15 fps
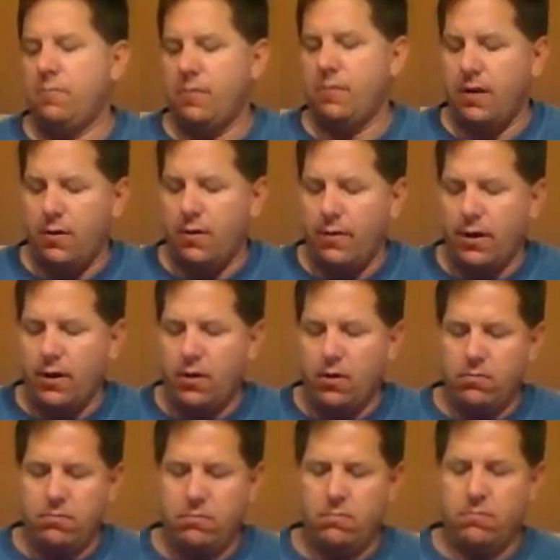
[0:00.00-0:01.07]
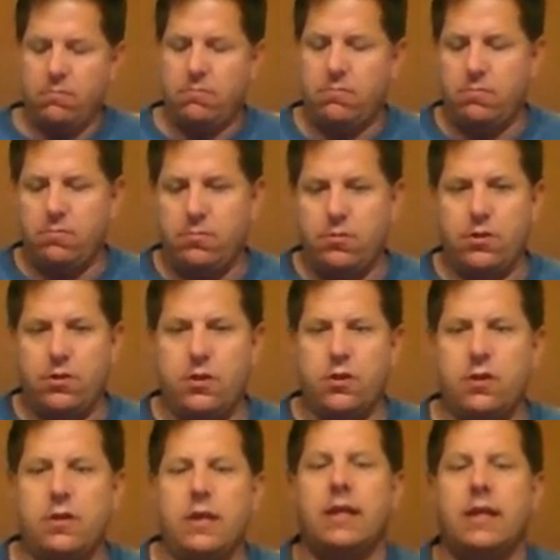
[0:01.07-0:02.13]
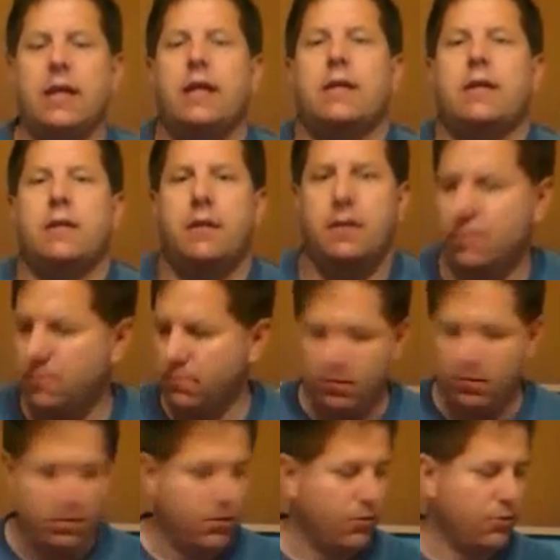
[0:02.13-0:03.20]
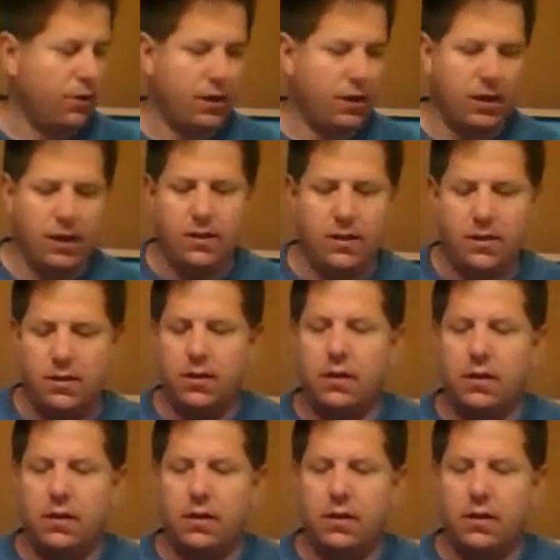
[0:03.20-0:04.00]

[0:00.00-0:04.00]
we go. Just like that. Sorry guys.